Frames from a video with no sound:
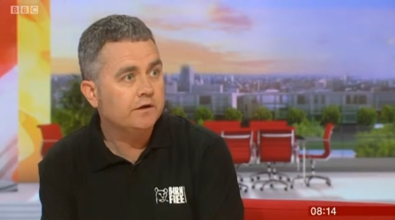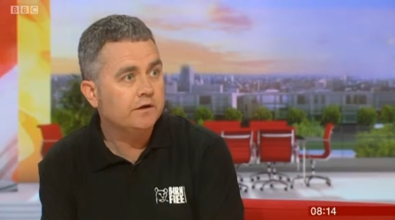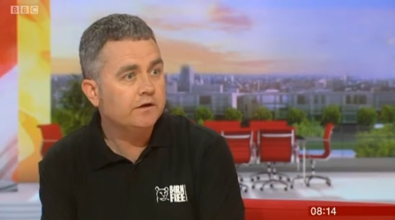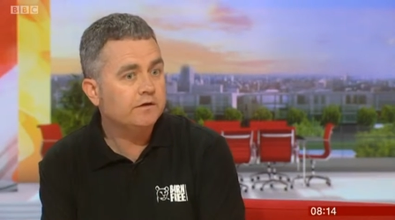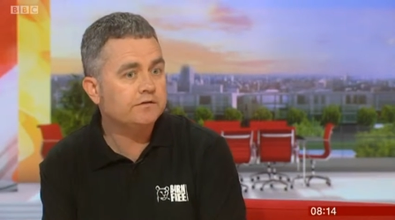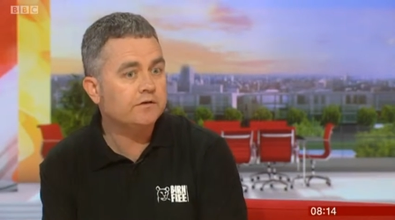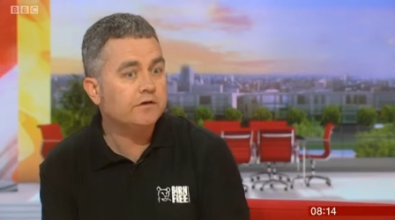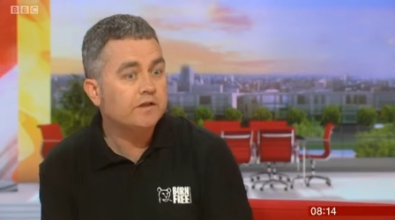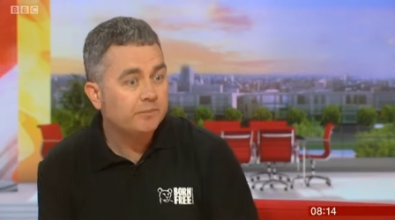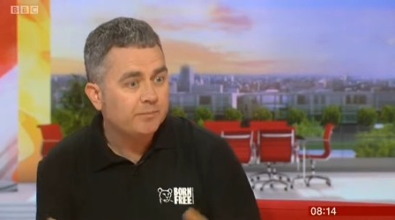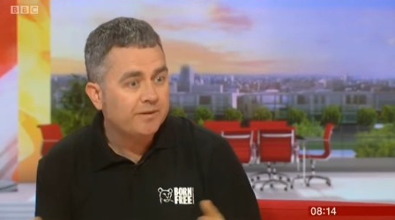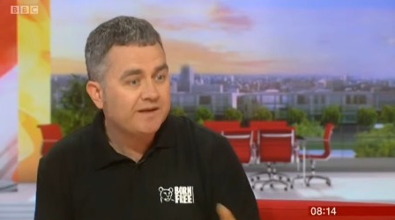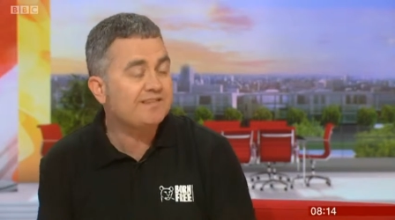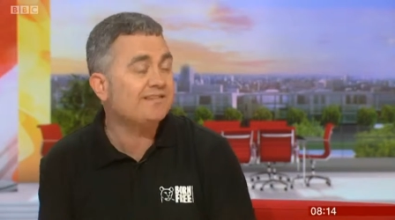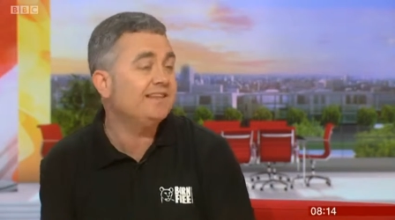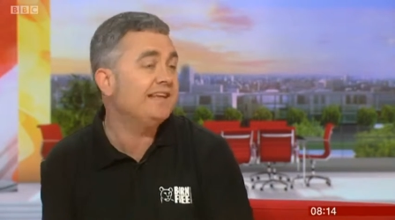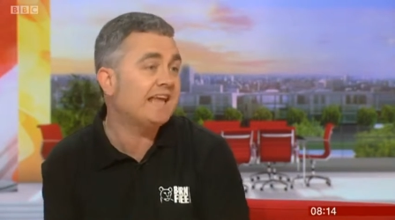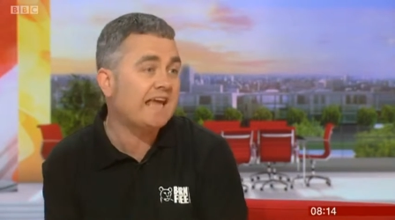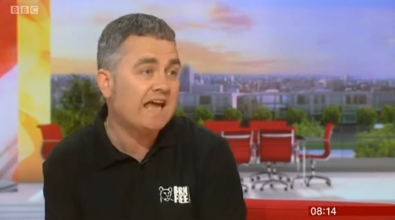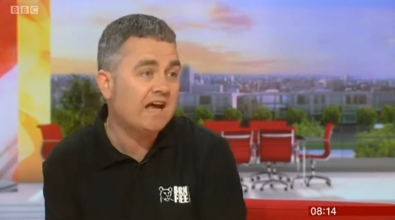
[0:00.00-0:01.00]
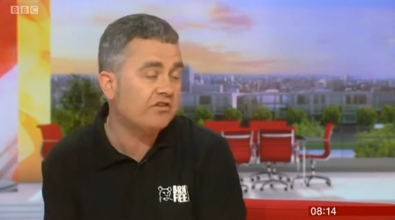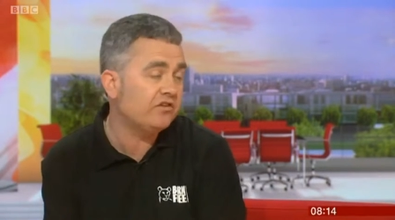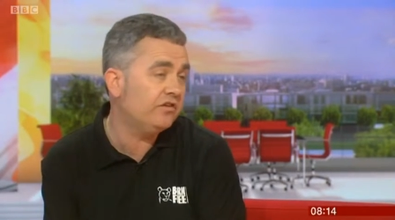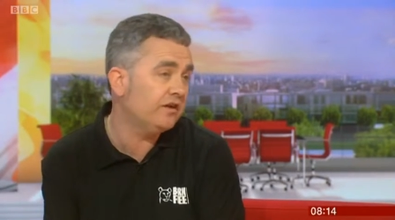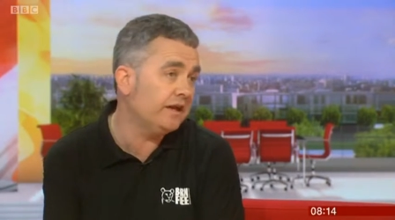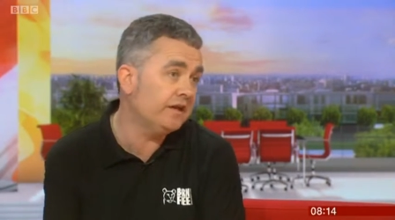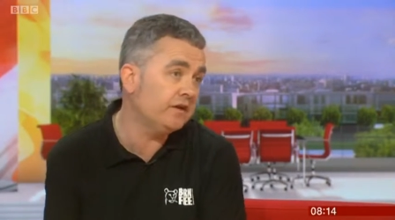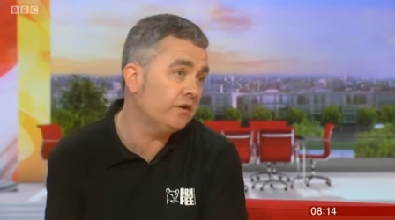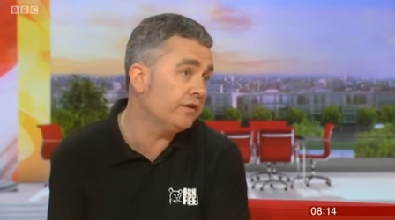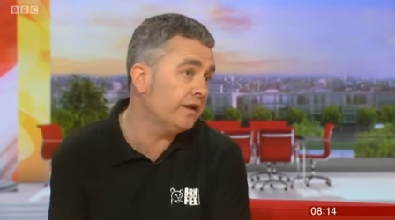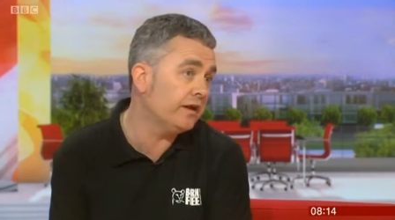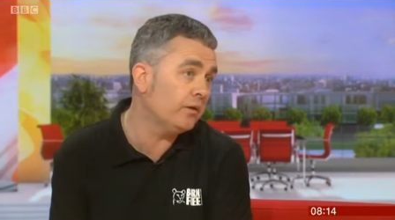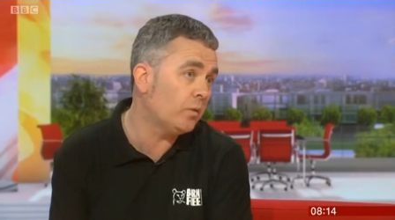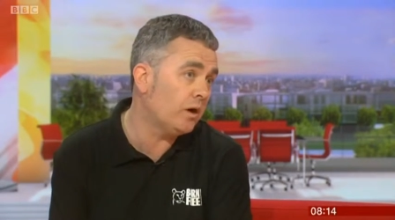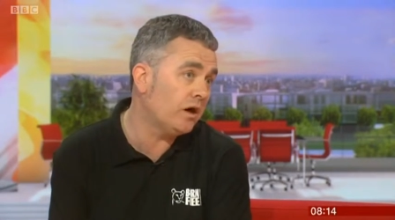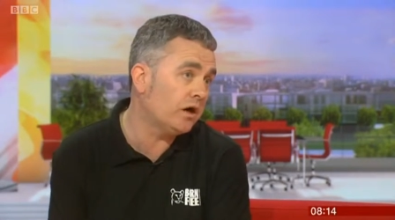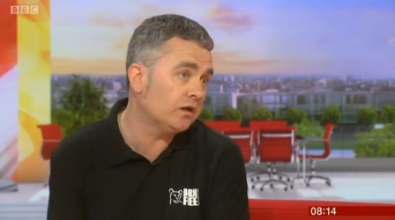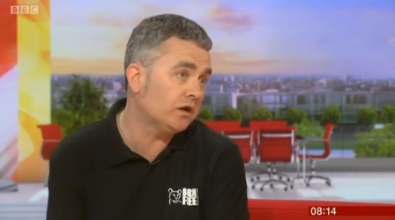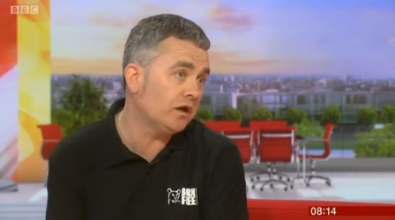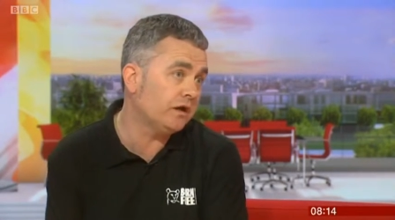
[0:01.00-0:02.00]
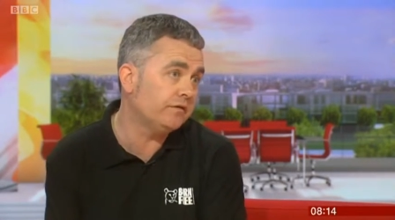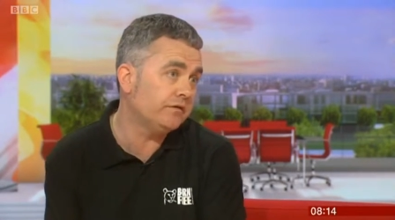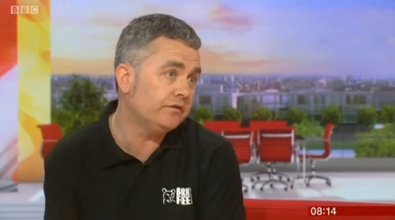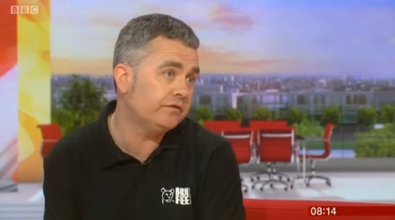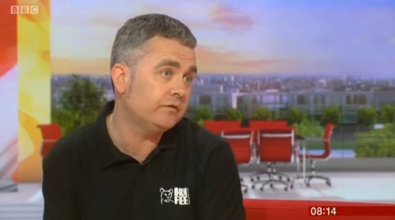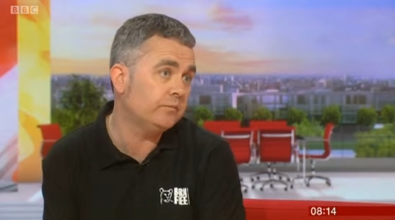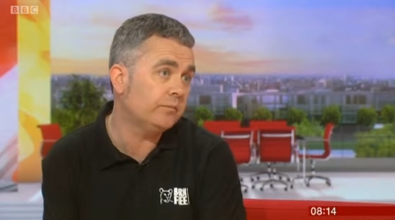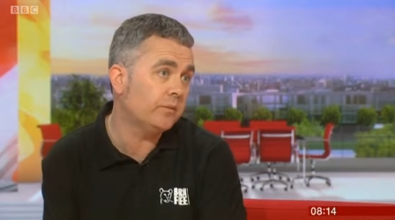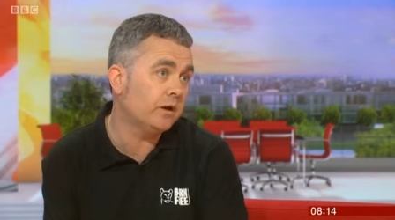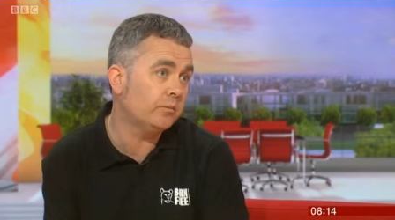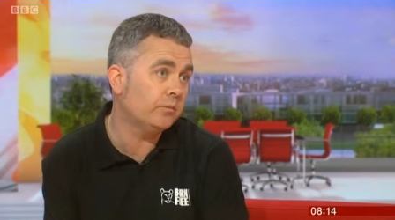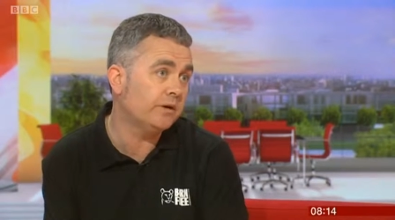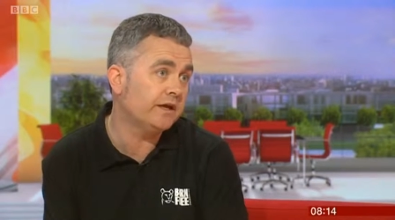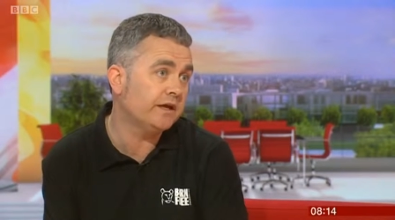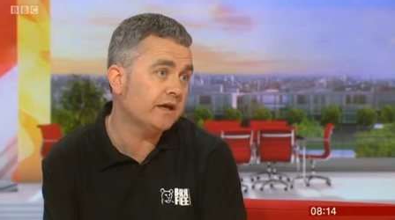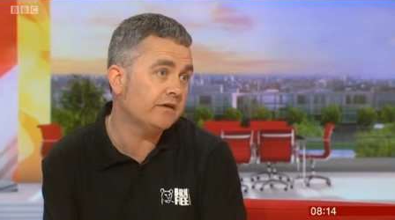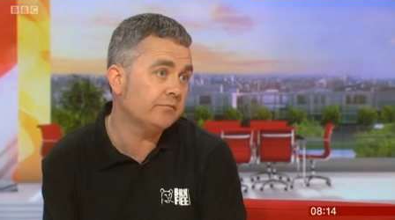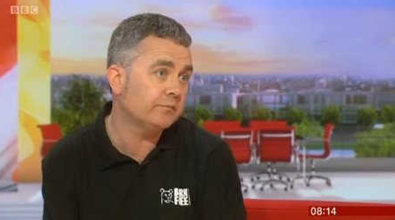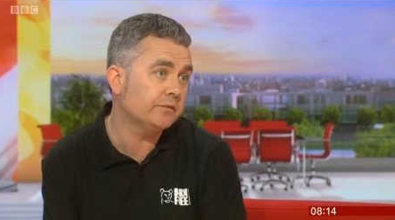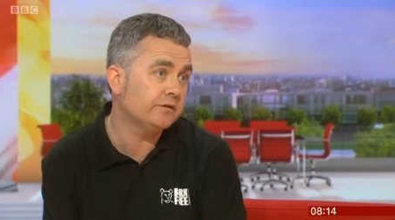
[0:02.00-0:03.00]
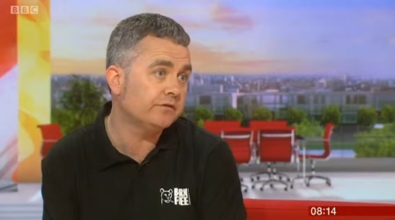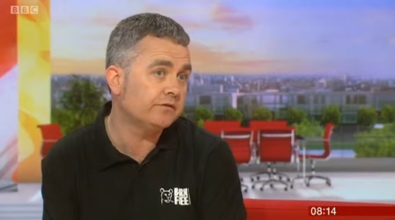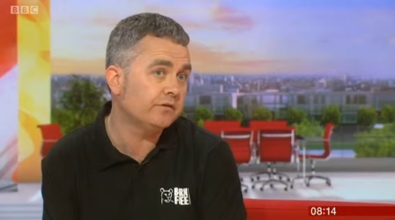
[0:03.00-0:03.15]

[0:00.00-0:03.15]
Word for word: So they're basically cashing in on their wildlife, the Zimbabwe government.